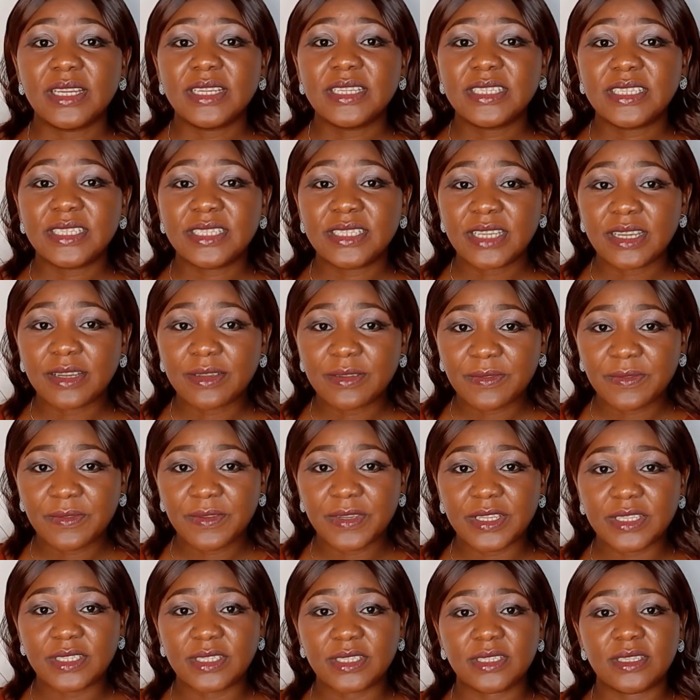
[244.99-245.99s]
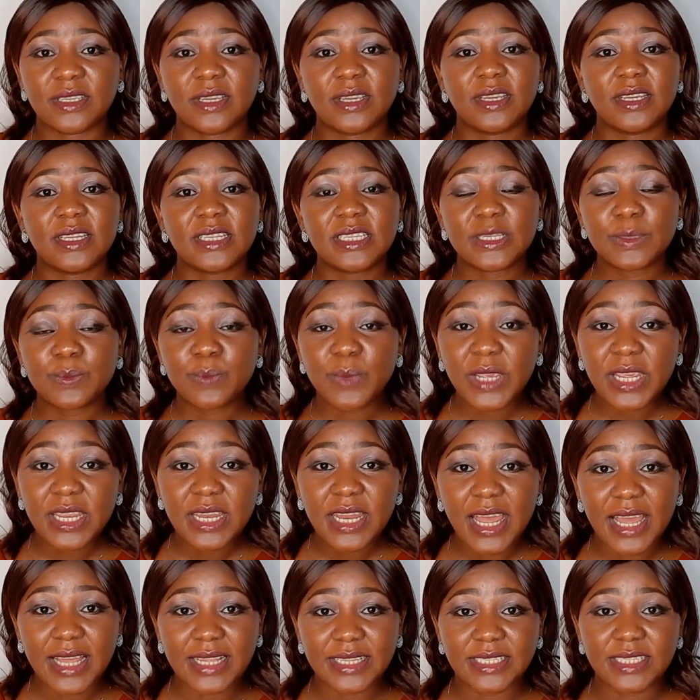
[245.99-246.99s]
shellfish,
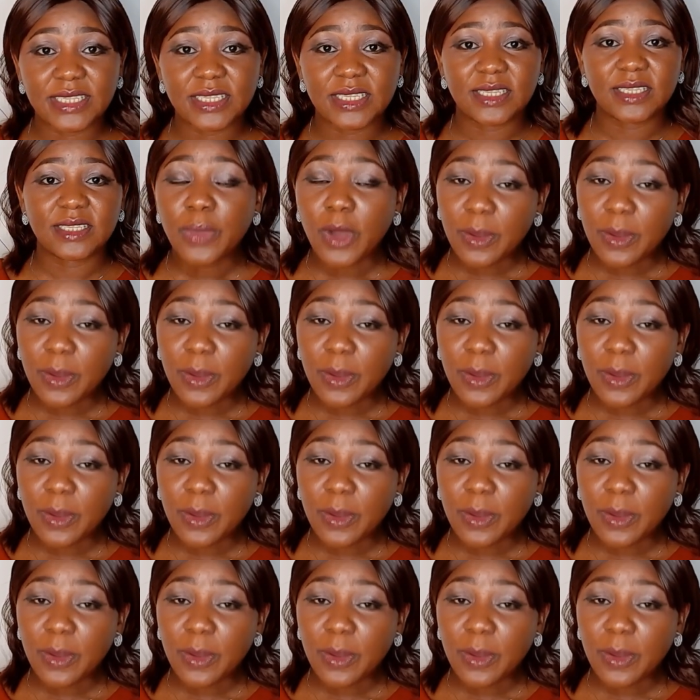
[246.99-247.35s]
spinach,